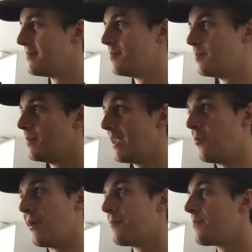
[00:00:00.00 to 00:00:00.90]
But
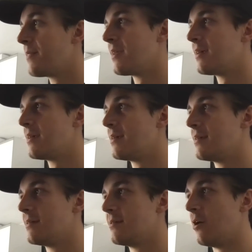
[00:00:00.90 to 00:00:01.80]
anyway,
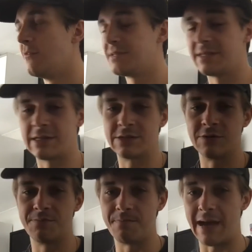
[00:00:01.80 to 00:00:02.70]
obviously he's
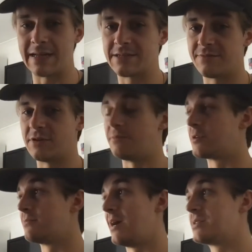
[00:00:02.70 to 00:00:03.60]
doing massive numbers,
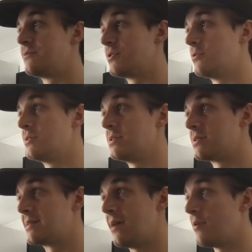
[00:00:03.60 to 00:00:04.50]
massive shows, he's
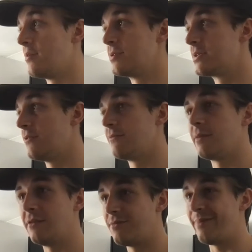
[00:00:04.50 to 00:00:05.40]
selling out stuff.
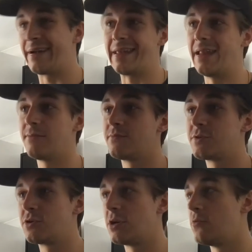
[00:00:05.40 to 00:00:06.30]
Even back then I'm
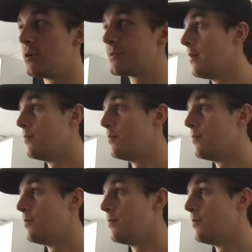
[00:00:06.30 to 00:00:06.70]
sure he was.